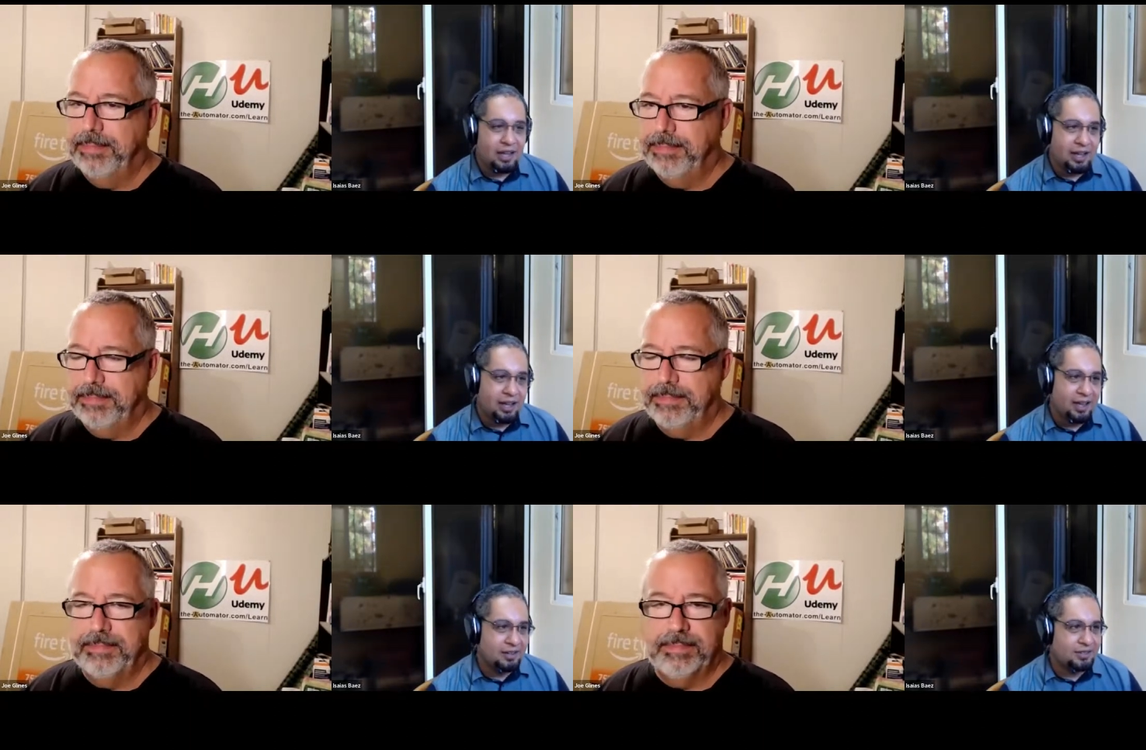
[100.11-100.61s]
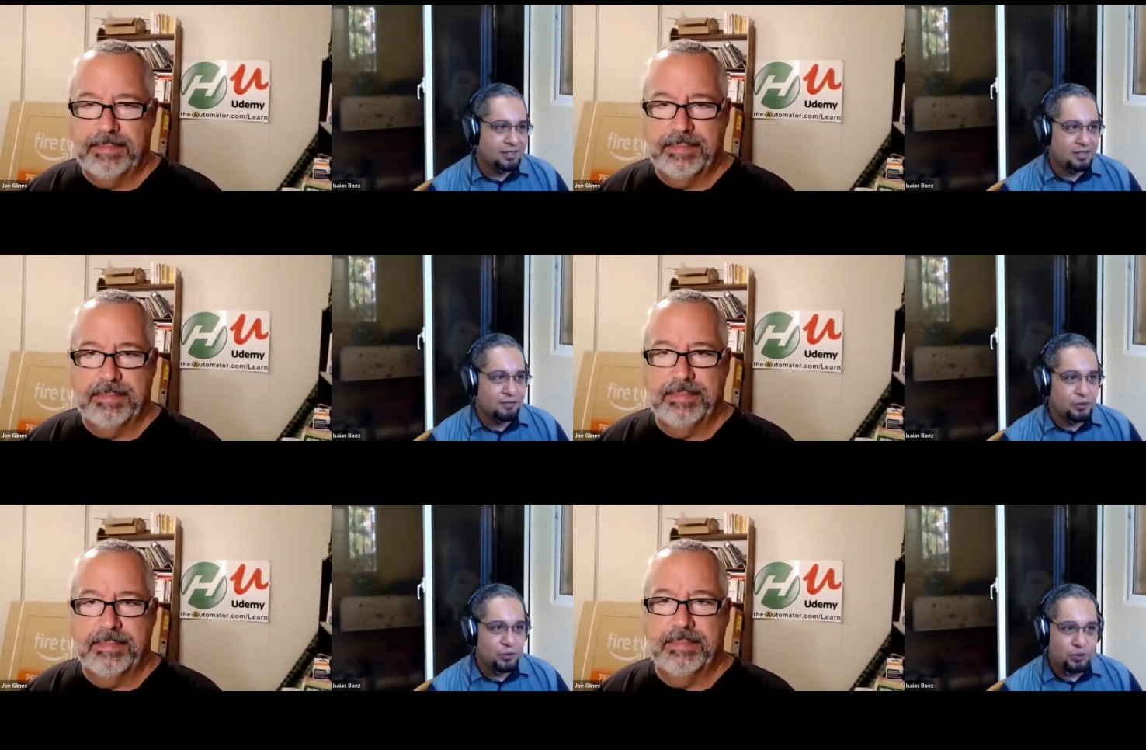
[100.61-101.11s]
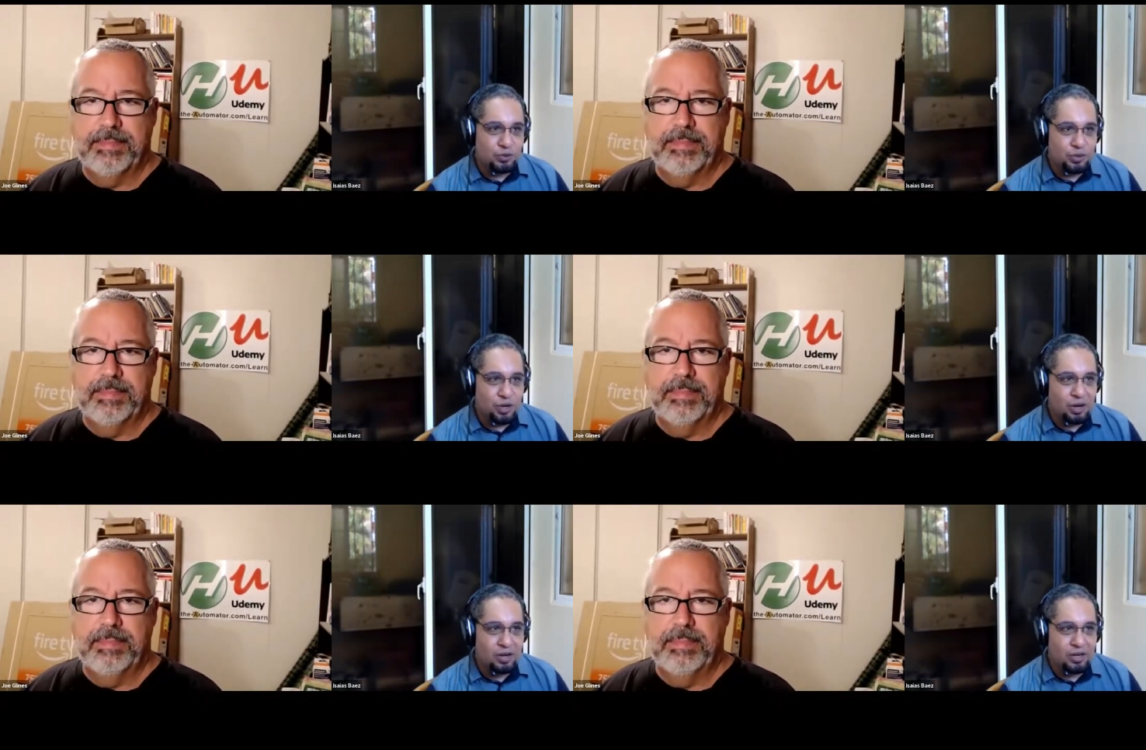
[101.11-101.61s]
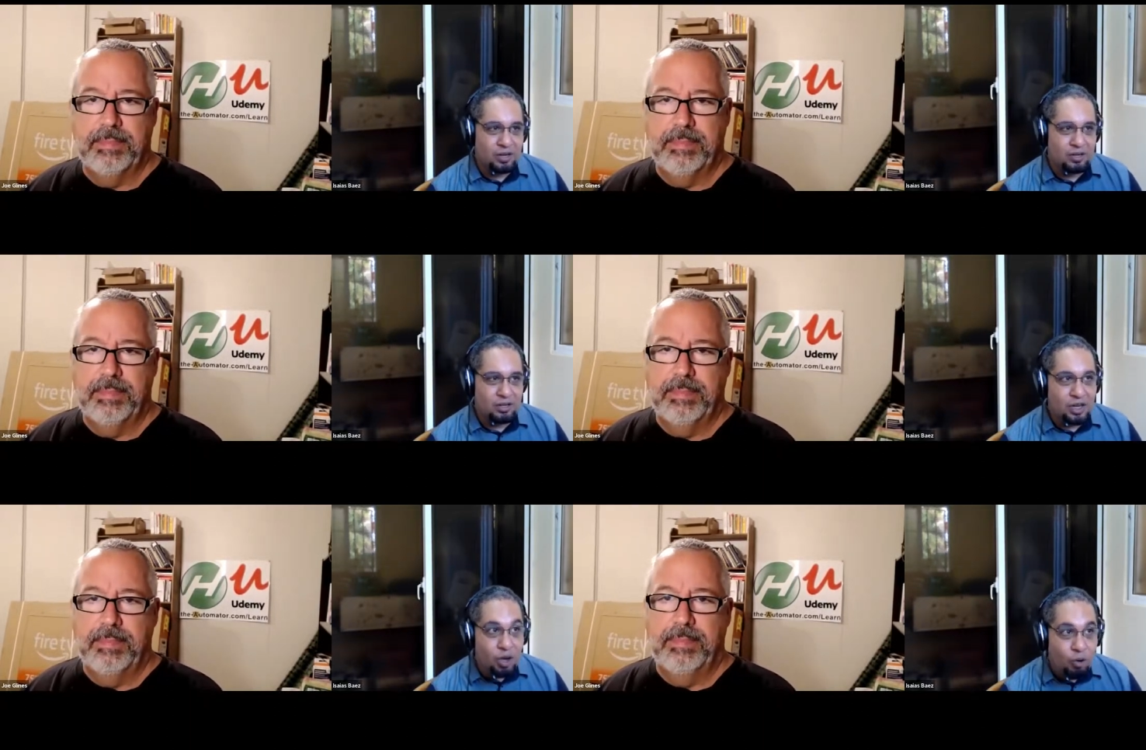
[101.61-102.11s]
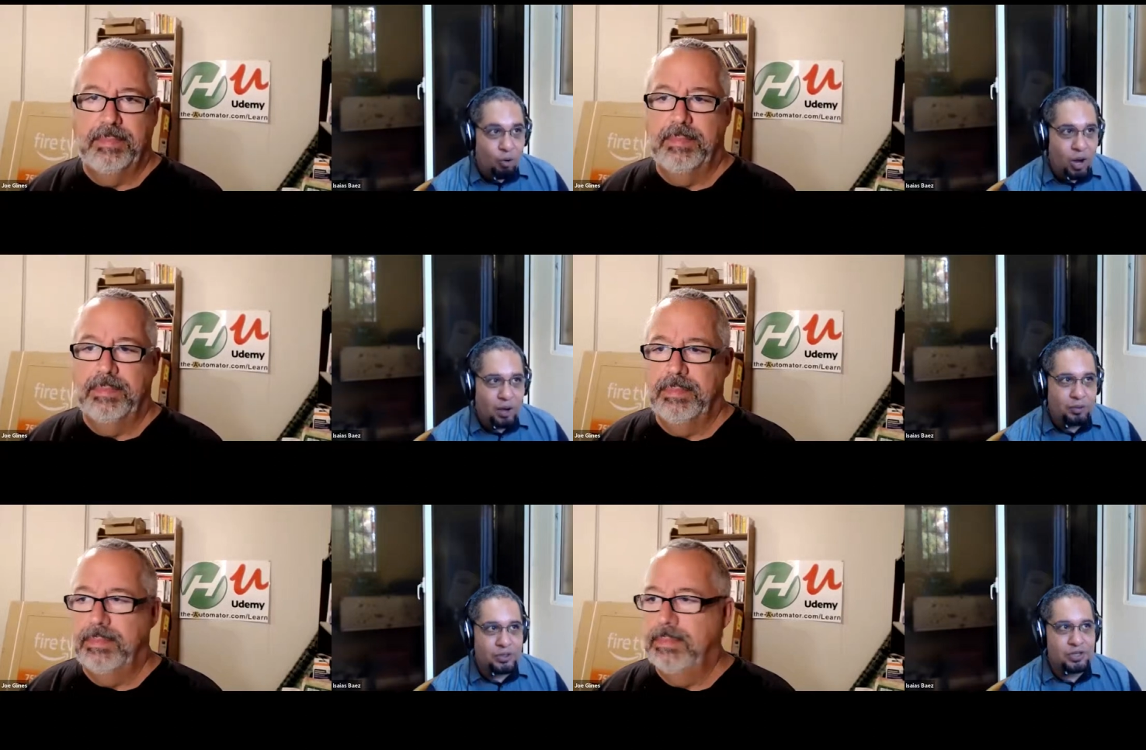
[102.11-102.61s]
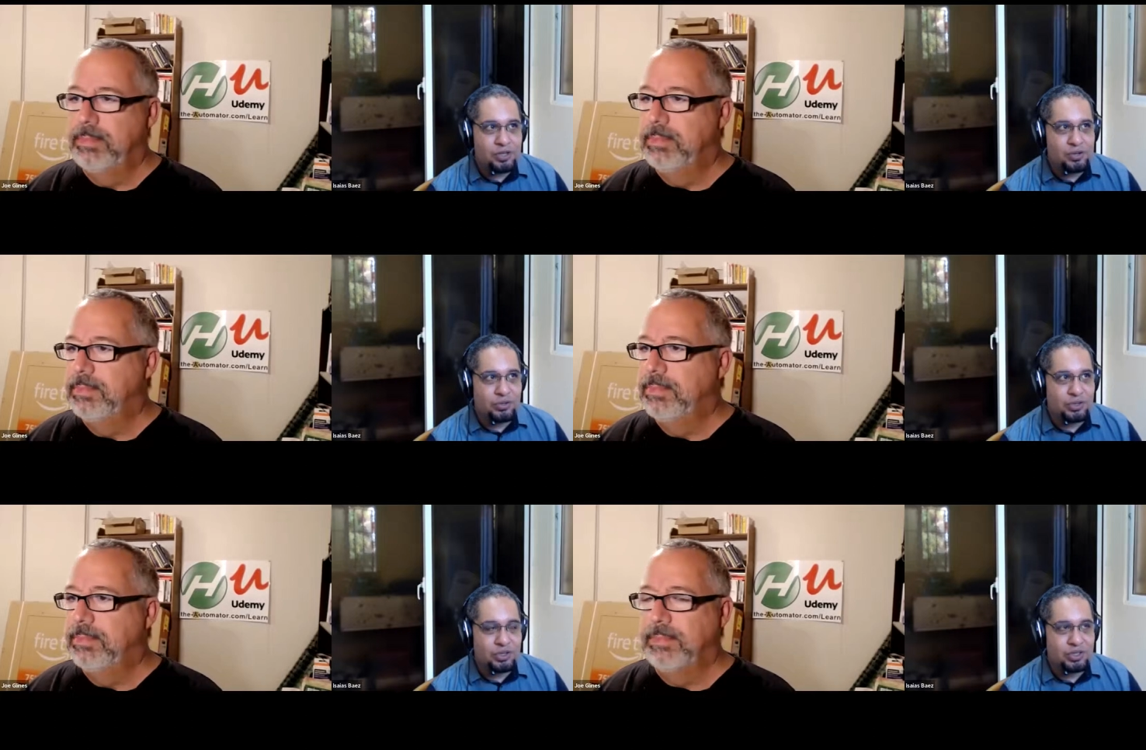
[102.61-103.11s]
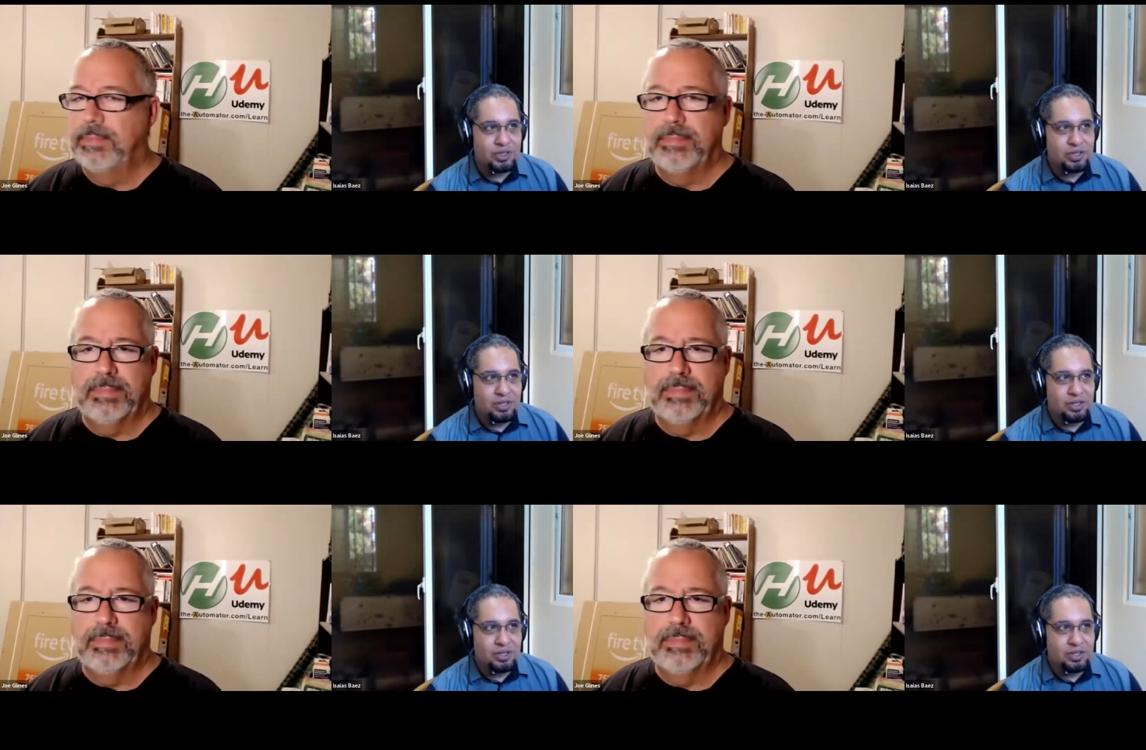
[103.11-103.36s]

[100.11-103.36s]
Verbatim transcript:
Speaker 1: And if you do not know how to use